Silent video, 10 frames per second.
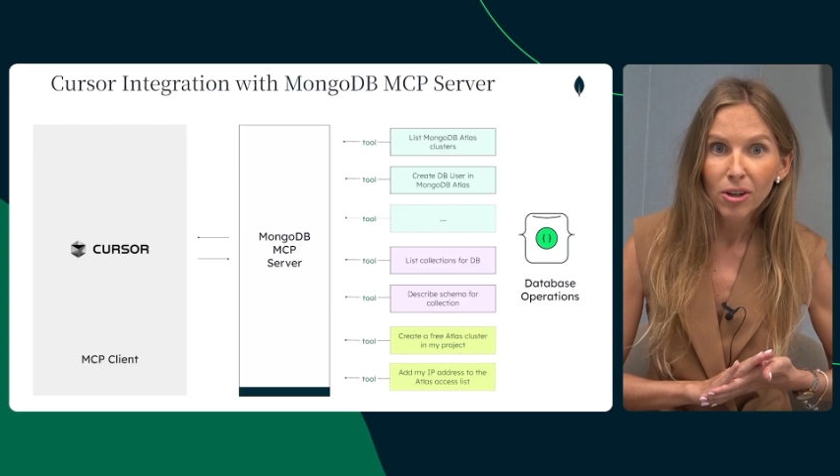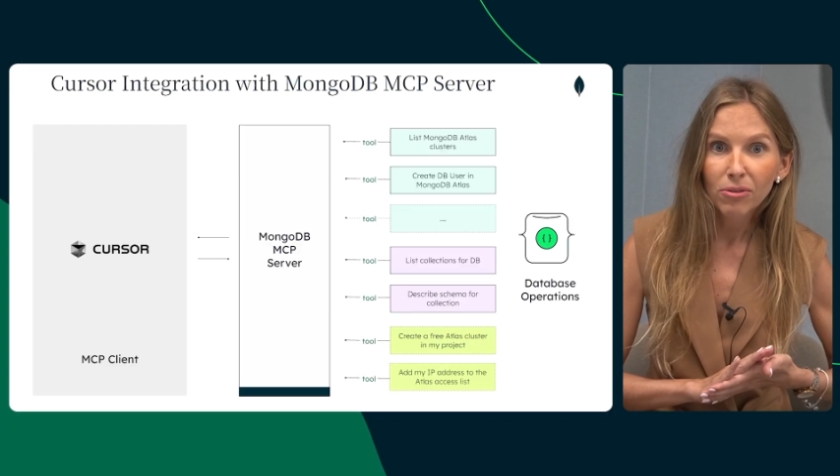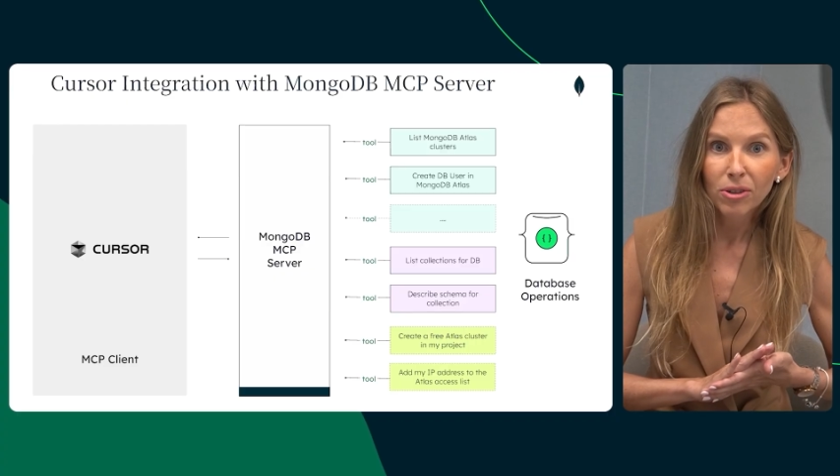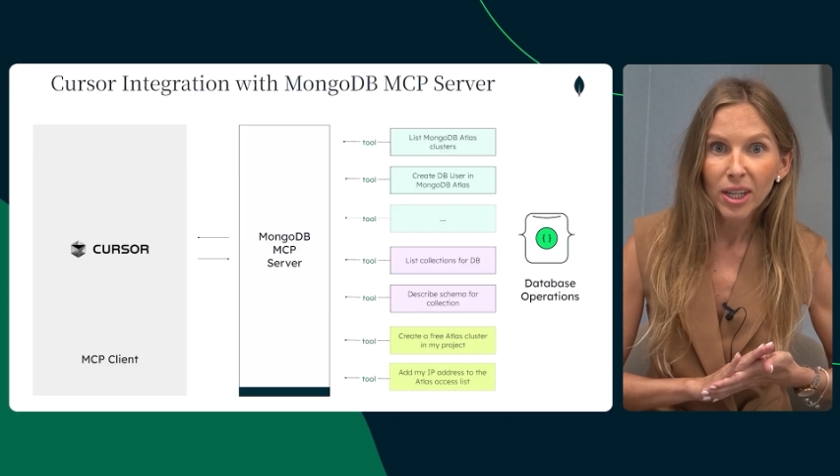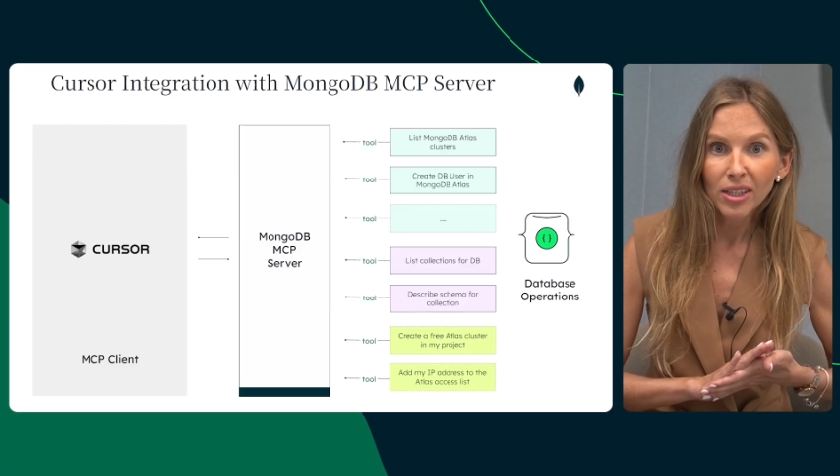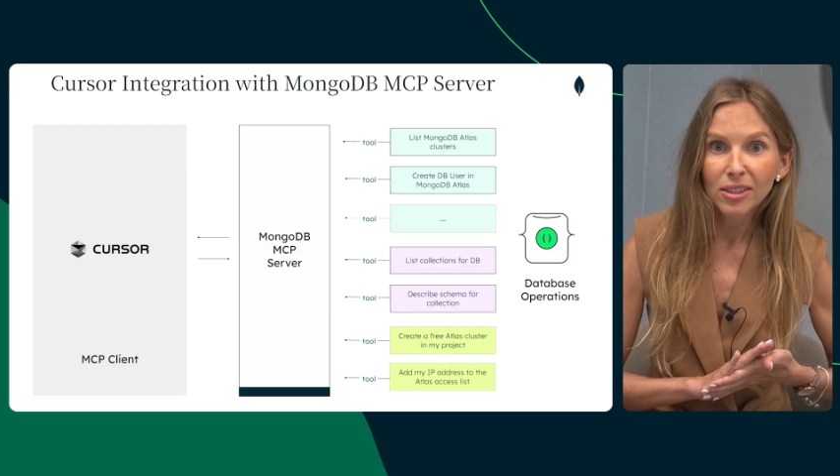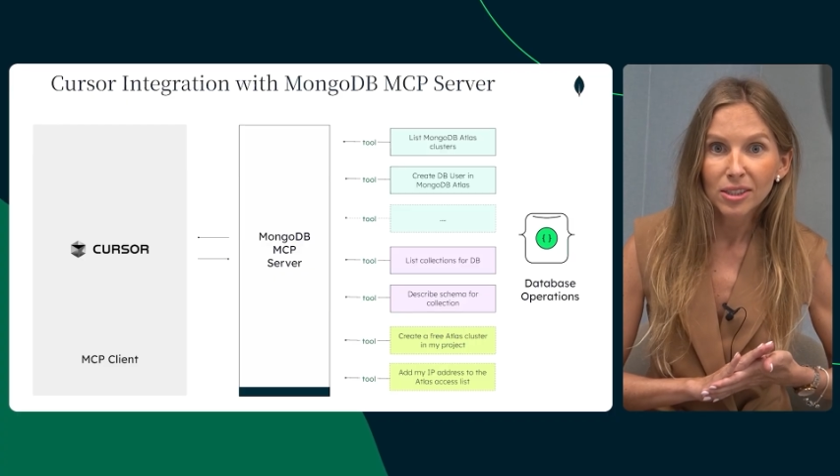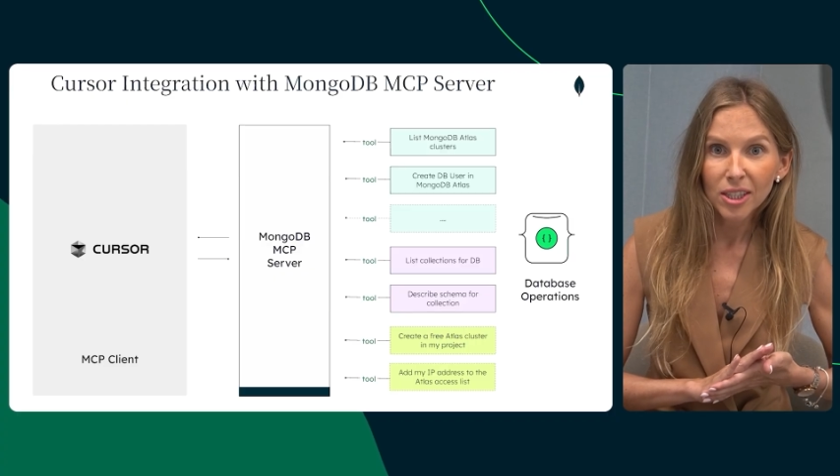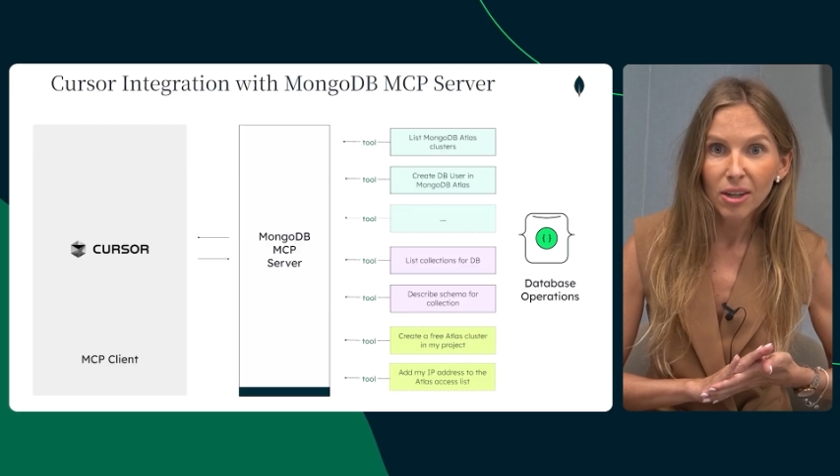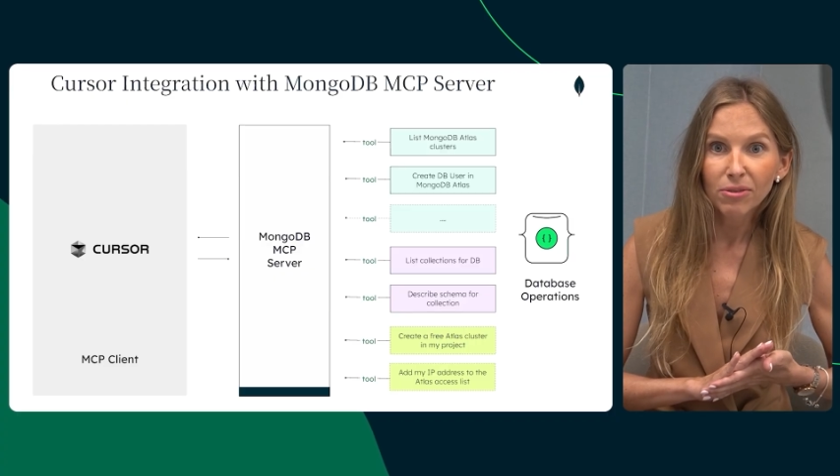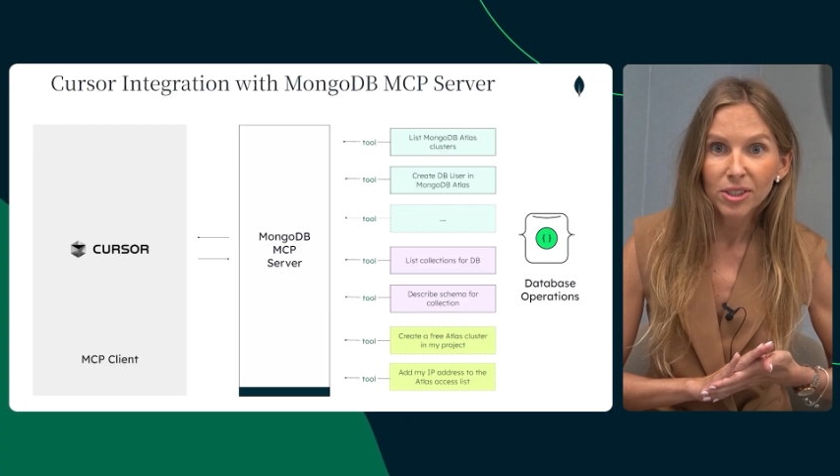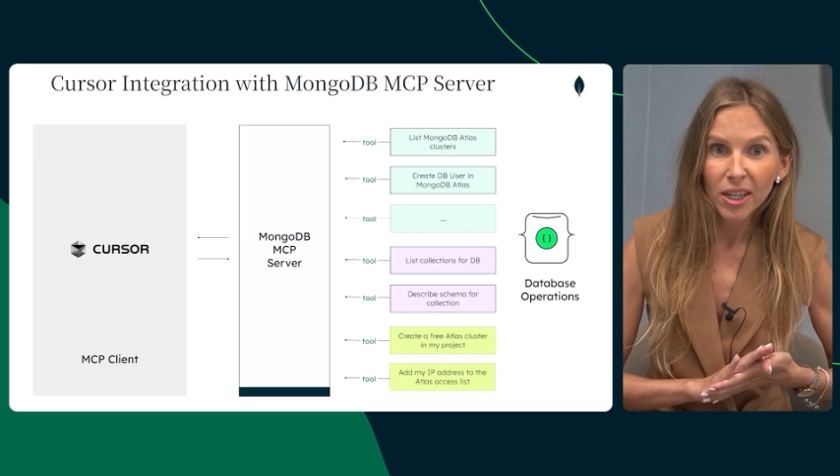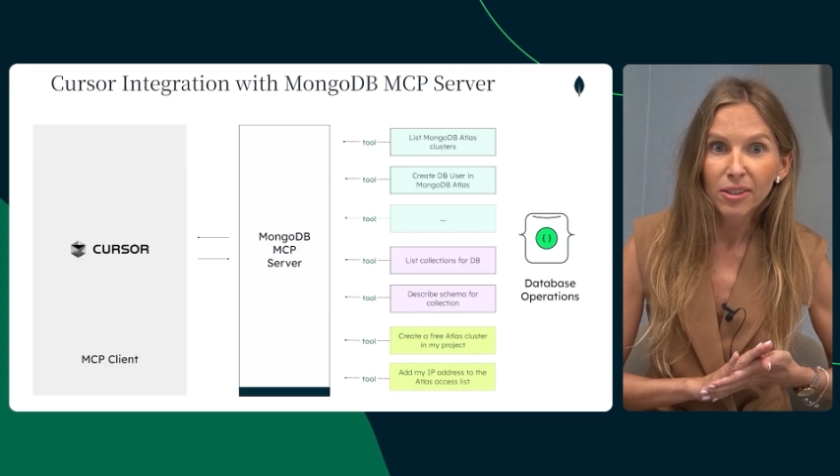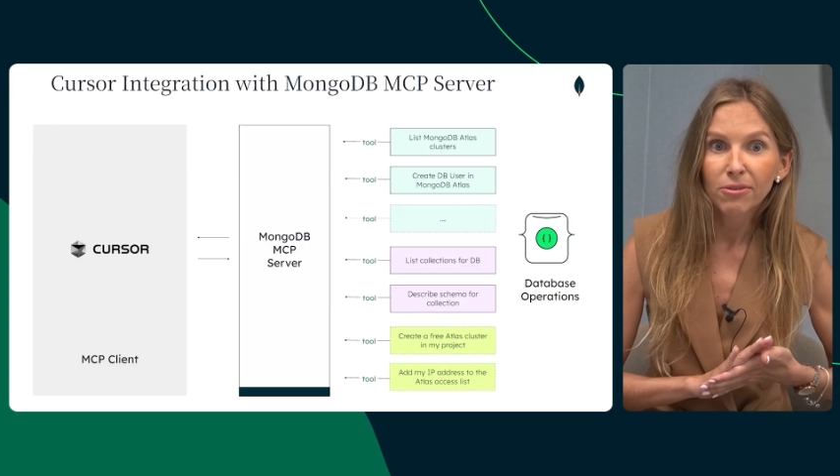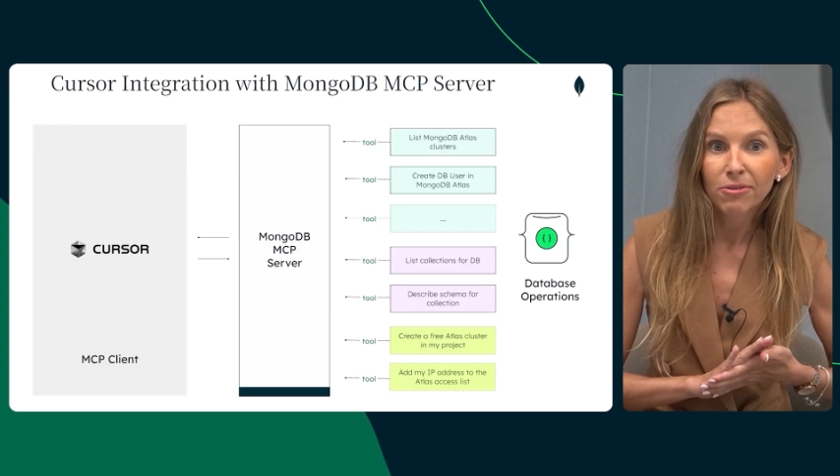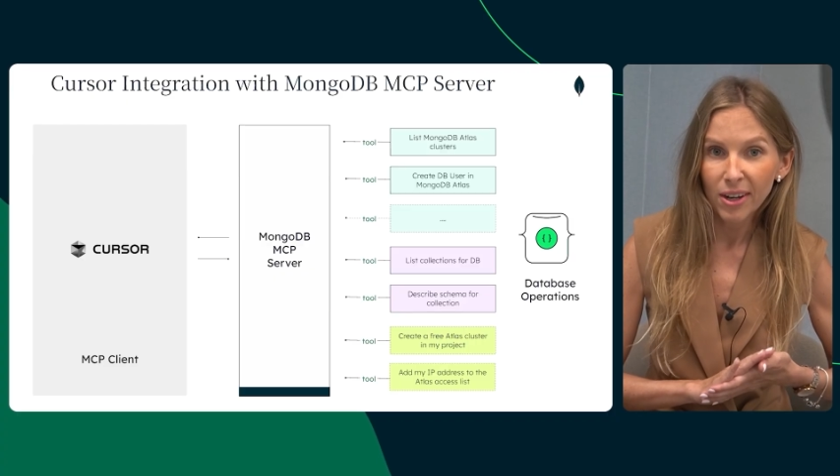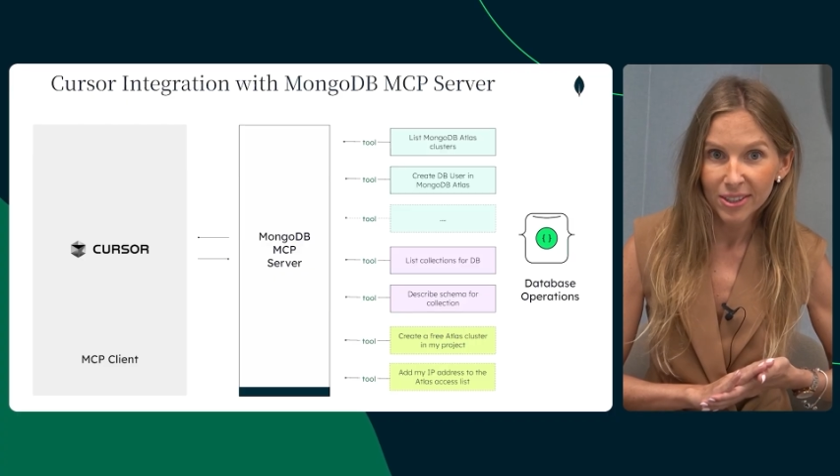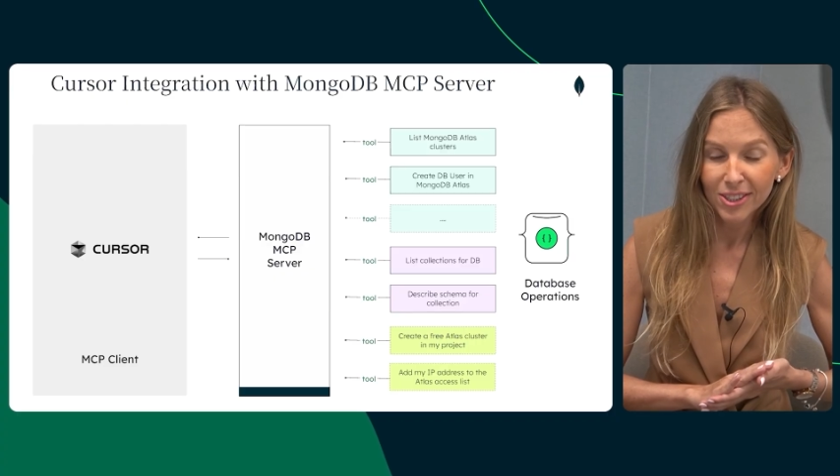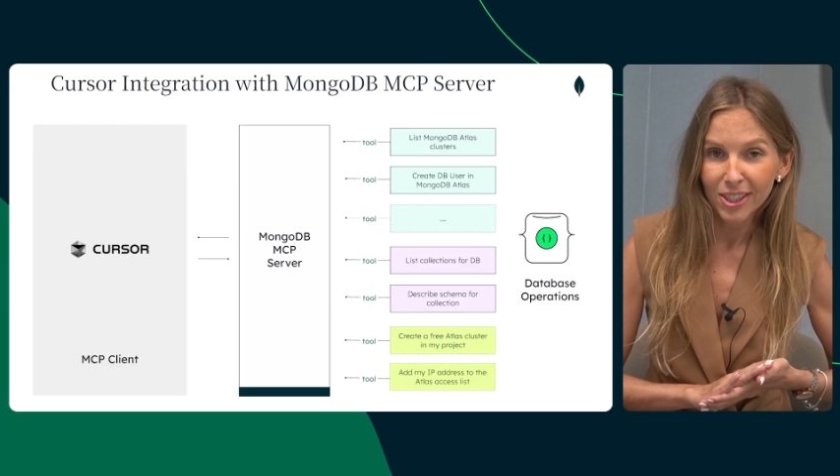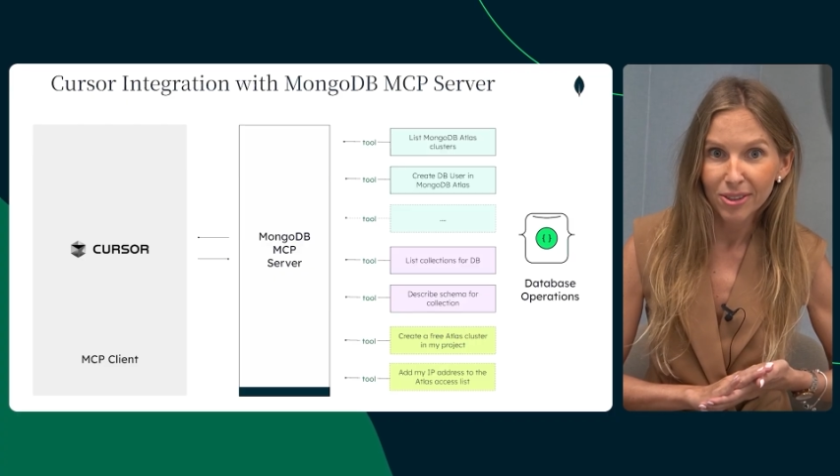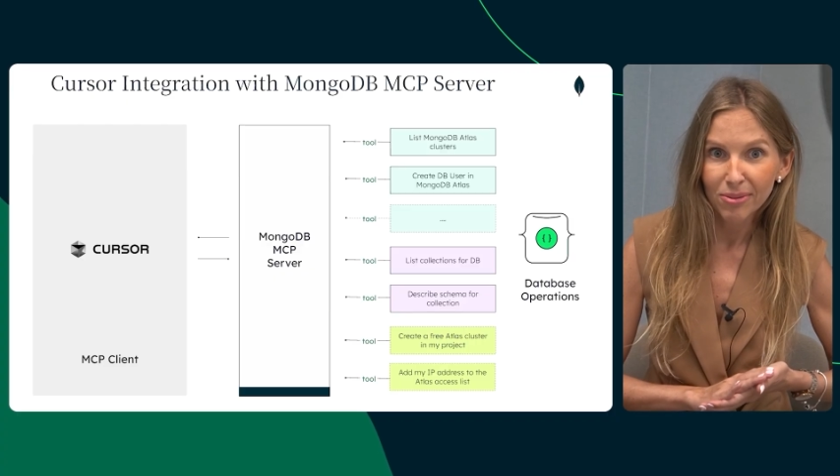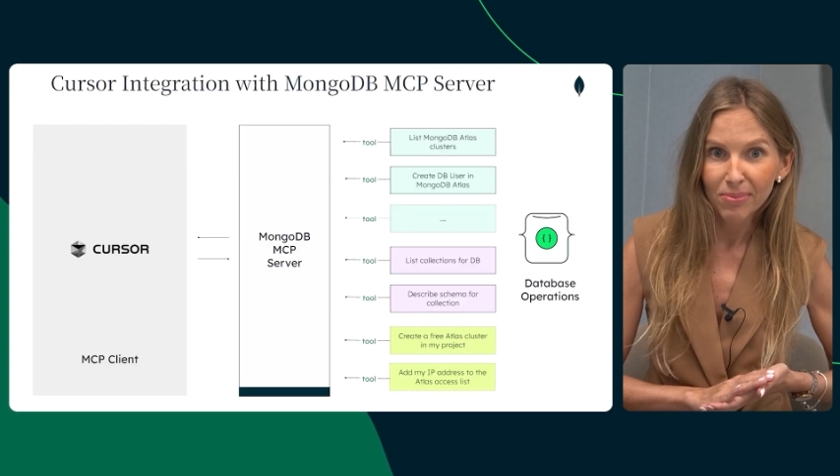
for getting stuff done faster.